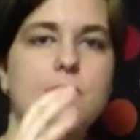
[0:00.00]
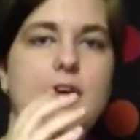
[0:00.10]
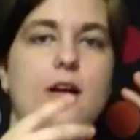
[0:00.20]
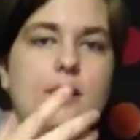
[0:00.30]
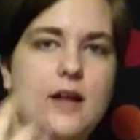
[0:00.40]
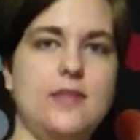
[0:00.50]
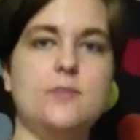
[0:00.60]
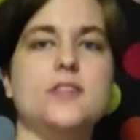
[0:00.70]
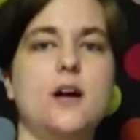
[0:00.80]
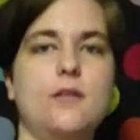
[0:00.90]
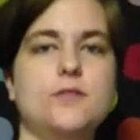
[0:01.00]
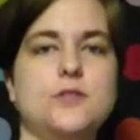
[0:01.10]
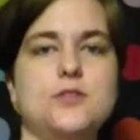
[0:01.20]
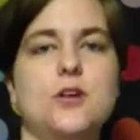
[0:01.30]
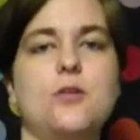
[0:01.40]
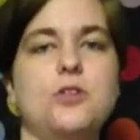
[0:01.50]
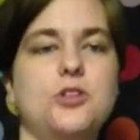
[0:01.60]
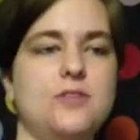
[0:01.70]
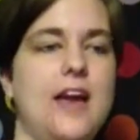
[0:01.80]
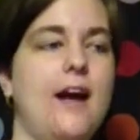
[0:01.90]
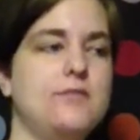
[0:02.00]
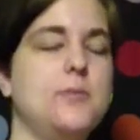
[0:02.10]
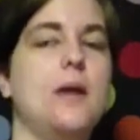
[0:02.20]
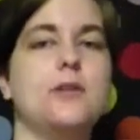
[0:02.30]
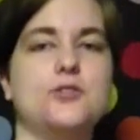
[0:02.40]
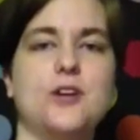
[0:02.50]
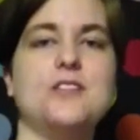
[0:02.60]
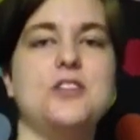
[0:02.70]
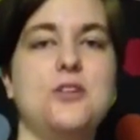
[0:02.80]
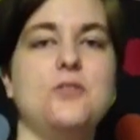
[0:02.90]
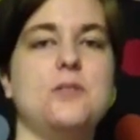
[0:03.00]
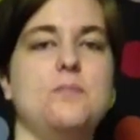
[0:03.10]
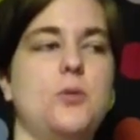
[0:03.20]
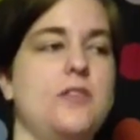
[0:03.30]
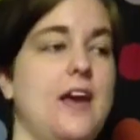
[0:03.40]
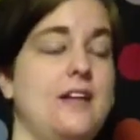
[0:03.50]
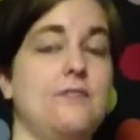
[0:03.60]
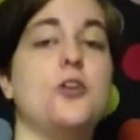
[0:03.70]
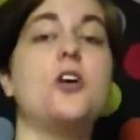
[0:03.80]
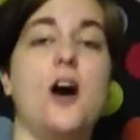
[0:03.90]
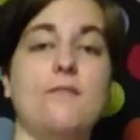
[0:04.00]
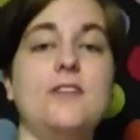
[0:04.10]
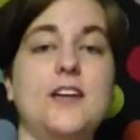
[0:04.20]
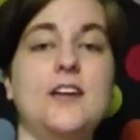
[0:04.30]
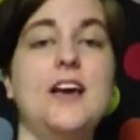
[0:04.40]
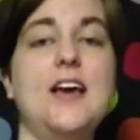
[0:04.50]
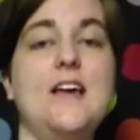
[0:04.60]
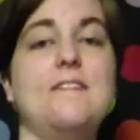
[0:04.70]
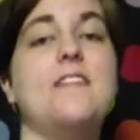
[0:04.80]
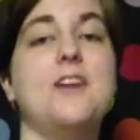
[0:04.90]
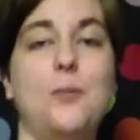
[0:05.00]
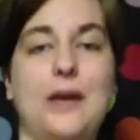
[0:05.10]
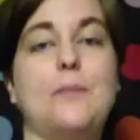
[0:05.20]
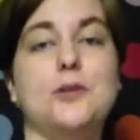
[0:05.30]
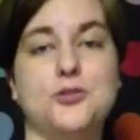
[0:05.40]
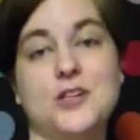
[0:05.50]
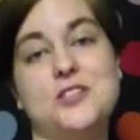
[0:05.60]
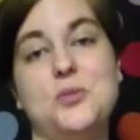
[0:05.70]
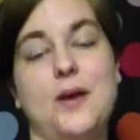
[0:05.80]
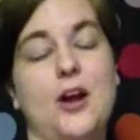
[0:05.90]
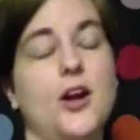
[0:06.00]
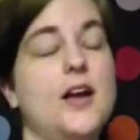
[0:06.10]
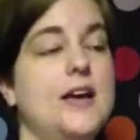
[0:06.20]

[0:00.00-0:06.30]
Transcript: They're in themselves. So they have to be able to trust you and if you're confident, then they'll be able to trust you better.